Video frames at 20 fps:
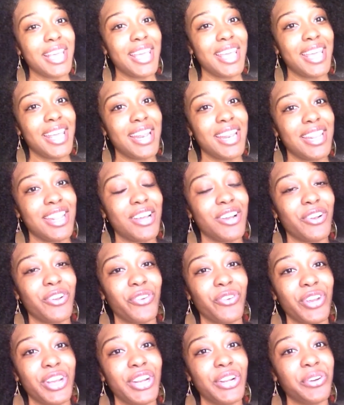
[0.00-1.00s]
in the
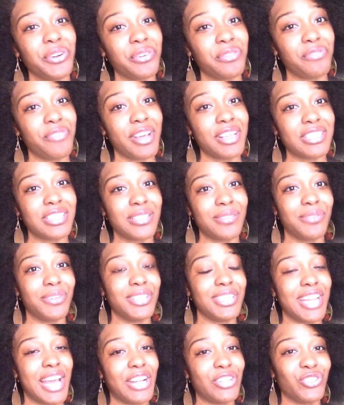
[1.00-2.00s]
Green Earth
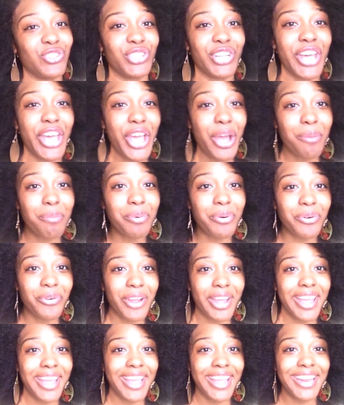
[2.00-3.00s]
Festival Natural Hair
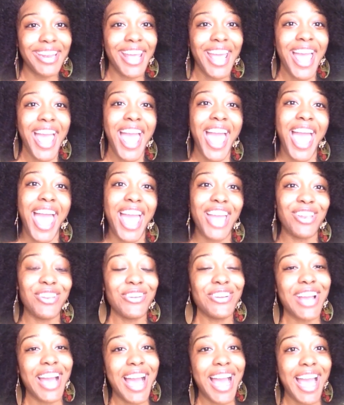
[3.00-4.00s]
Parade, and
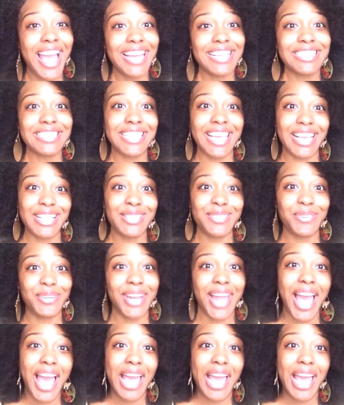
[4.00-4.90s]
you guys, guess what?